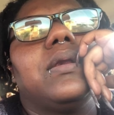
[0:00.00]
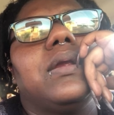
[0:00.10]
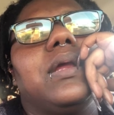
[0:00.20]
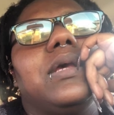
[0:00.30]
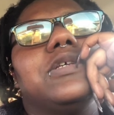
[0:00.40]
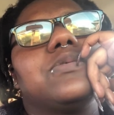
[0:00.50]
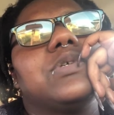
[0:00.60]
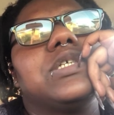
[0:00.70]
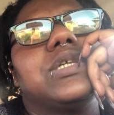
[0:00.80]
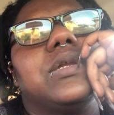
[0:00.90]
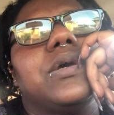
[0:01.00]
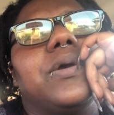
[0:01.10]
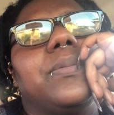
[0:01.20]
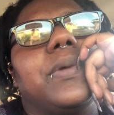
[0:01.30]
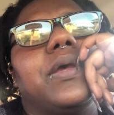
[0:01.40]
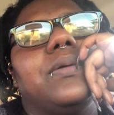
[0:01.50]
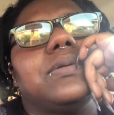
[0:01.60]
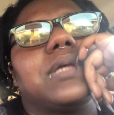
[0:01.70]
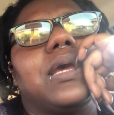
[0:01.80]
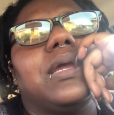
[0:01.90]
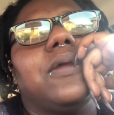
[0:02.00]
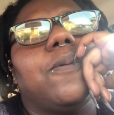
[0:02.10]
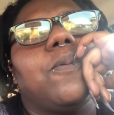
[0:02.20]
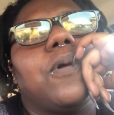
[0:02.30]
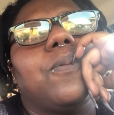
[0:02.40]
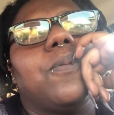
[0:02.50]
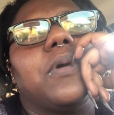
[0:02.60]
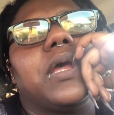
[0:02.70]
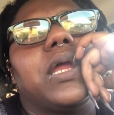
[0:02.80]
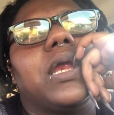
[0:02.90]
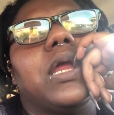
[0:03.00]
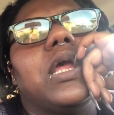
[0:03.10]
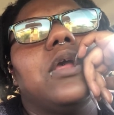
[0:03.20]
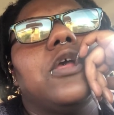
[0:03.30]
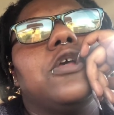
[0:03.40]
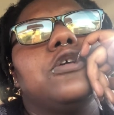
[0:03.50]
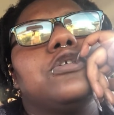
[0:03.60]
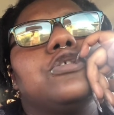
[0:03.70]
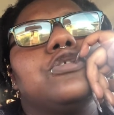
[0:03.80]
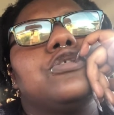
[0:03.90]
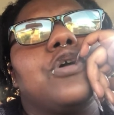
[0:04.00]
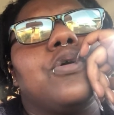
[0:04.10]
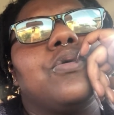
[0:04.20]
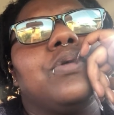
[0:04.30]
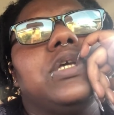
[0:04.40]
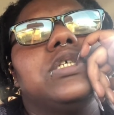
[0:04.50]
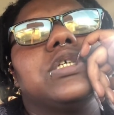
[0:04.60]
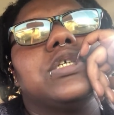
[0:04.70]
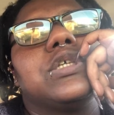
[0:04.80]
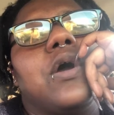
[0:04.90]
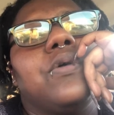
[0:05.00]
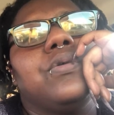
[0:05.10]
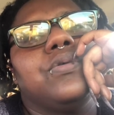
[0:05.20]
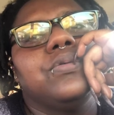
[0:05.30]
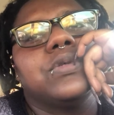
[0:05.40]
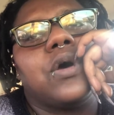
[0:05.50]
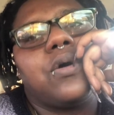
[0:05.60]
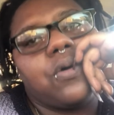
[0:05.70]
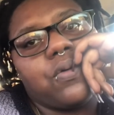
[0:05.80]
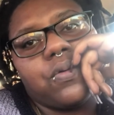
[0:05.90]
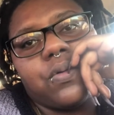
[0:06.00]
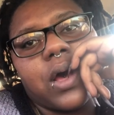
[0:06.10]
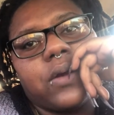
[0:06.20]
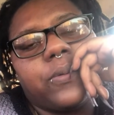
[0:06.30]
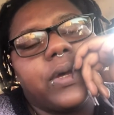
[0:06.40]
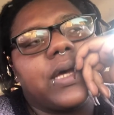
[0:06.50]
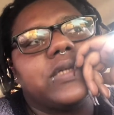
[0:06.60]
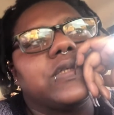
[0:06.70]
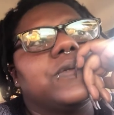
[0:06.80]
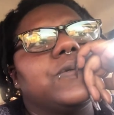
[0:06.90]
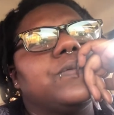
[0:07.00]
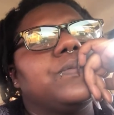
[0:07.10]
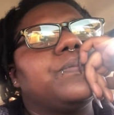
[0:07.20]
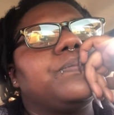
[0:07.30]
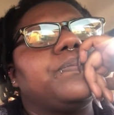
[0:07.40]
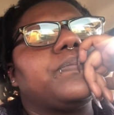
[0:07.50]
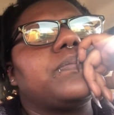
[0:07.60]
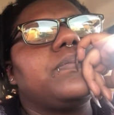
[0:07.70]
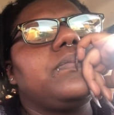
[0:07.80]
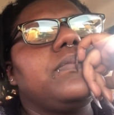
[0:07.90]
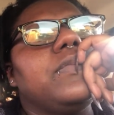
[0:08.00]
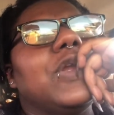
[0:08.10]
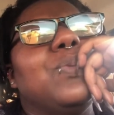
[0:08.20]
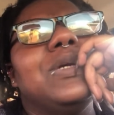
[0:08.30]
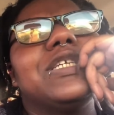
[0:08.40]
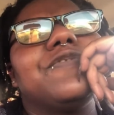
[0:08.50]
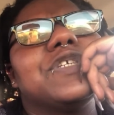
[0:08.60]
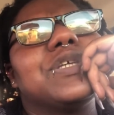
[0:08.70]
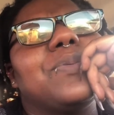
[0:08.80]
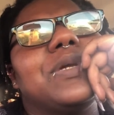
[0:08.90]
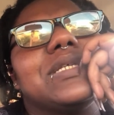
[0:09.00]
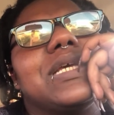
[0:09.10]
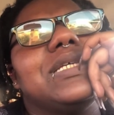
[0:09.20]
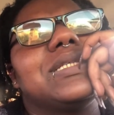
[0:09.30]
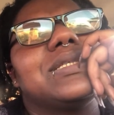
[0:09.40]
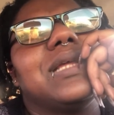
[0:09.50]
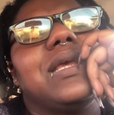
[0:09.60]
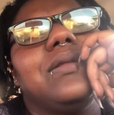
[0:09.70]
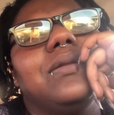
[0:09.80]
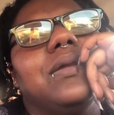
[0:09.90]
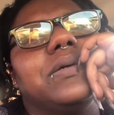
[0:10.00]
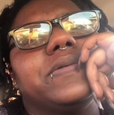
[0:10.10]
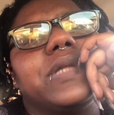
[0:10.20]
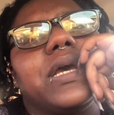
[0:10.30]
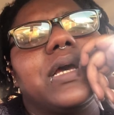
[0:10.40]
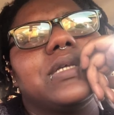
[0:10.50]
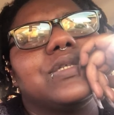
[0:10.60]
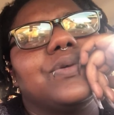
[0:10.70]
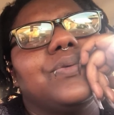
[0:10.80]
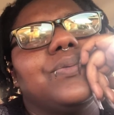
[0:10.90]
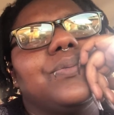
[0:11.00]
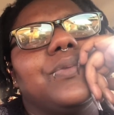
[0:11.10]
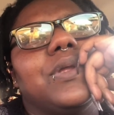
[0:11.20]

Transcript: he switched it up and he was like he didn't want one. So he's just gonna use an old Halloween costume, which for some reason he loves that costume.